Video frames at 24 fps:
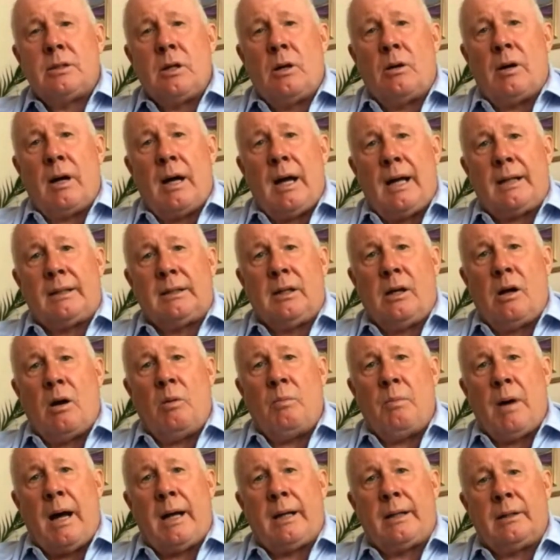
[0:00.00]
So I had to
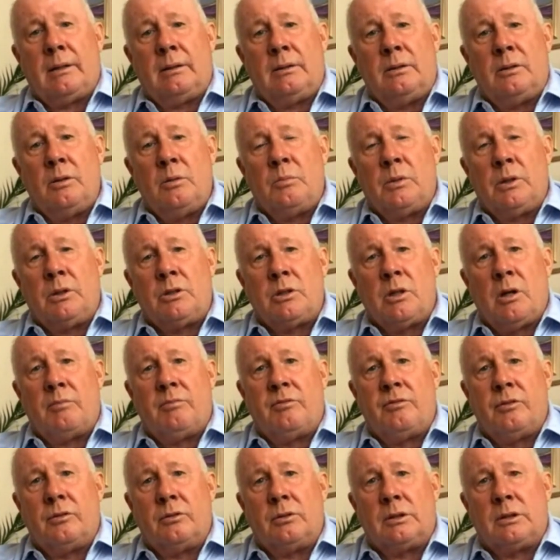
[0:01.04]
go back and do my
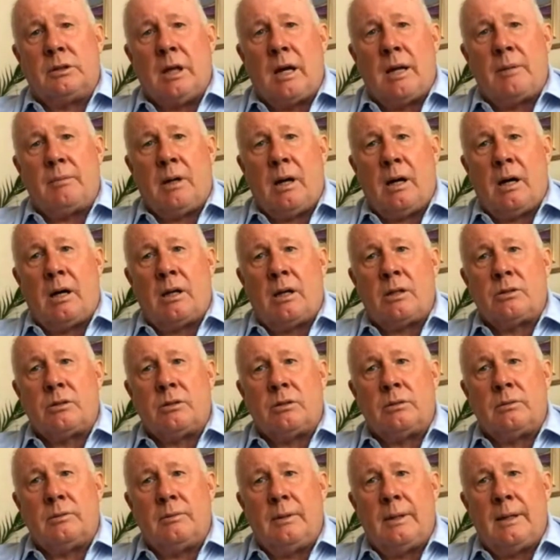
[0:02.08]
job full time at
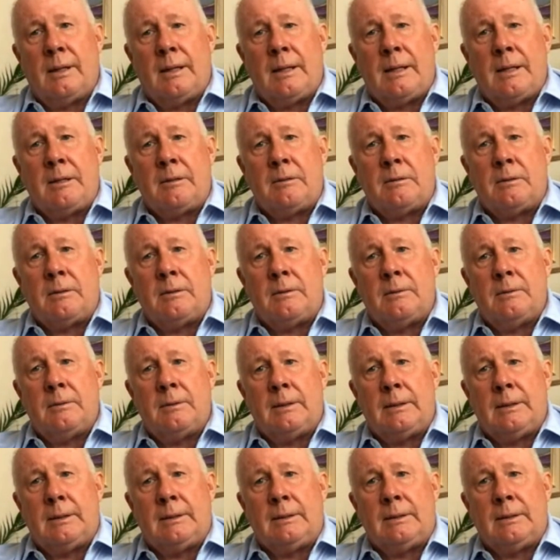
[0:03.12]
Arsenal,
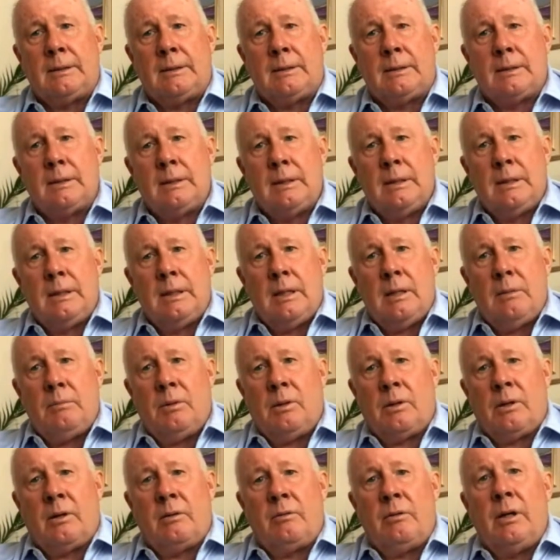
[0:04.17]

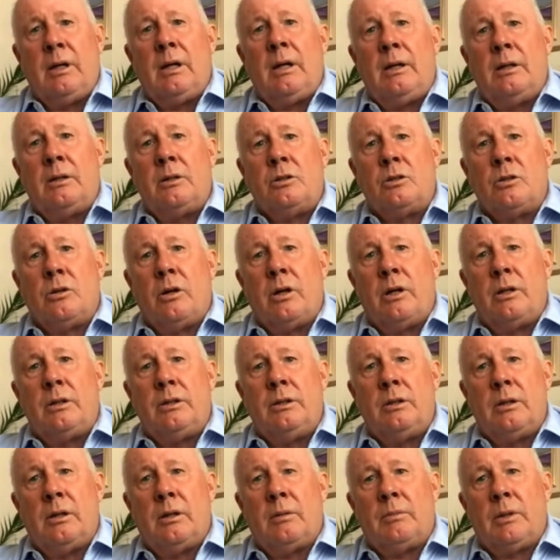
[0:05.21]
but I really
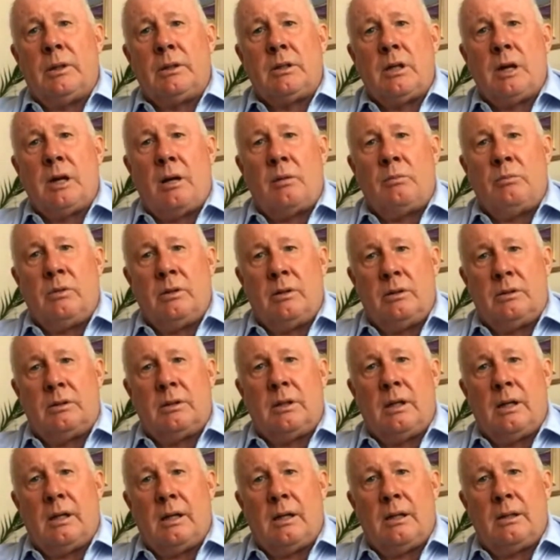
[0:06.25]
enjoyed my time
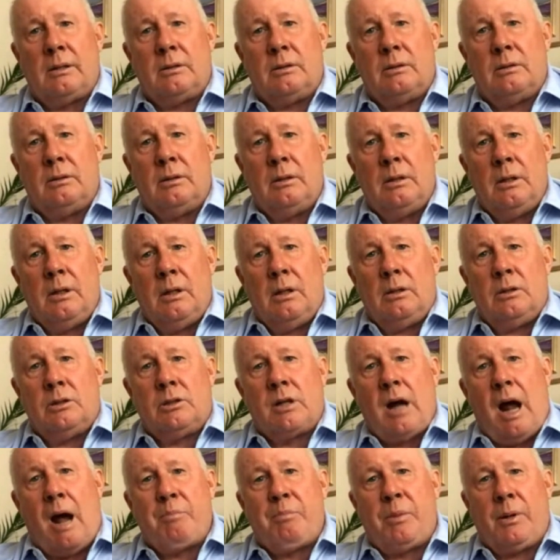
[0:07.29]
with
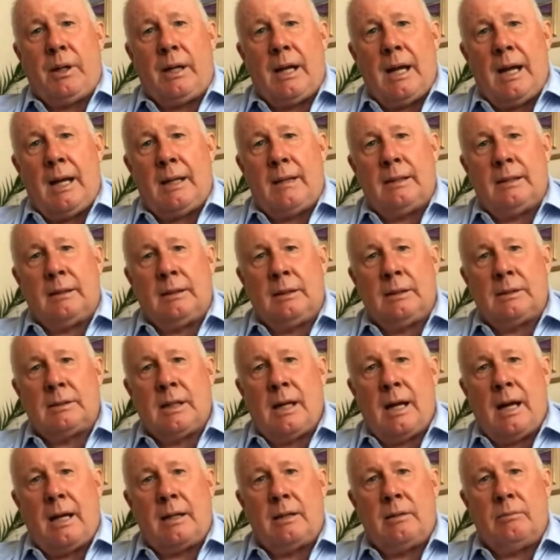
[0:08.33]
trap again,
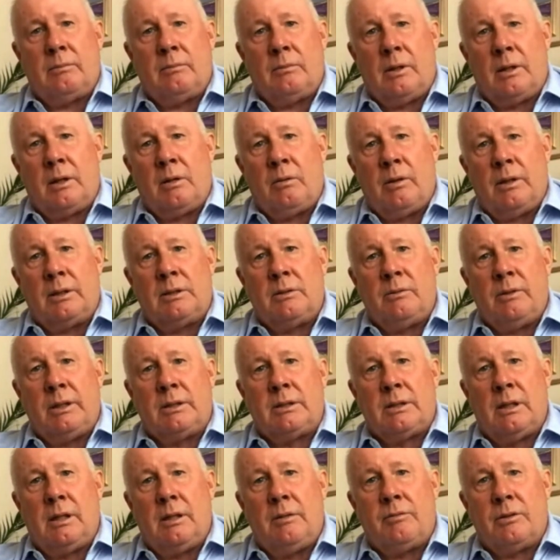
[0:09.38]
because I had him when I went to
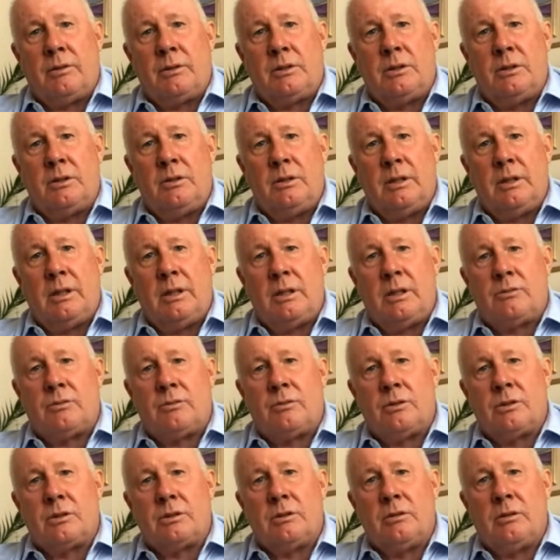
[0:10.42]
Italy for 2 years,
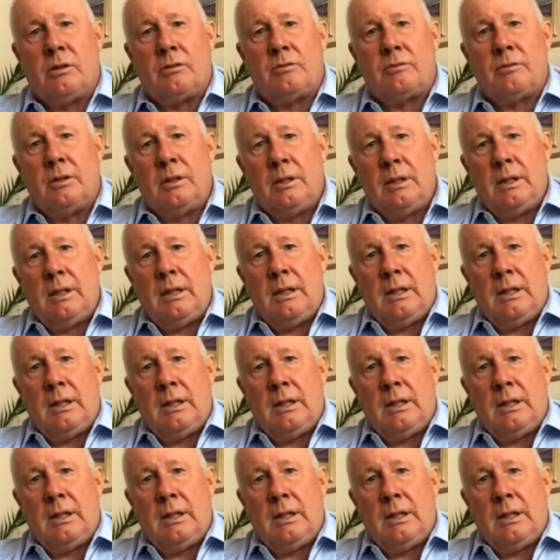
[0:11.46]
first off.